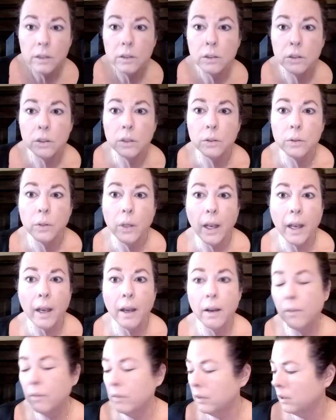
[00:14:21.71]
to
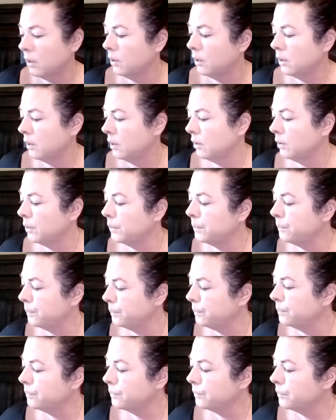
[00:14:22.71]
have a little
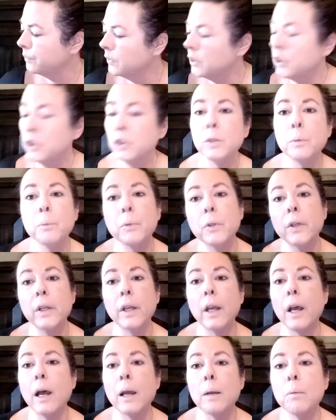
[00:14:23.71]
shimmery
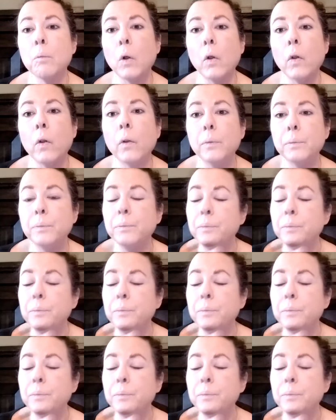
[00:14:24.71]
eyeball,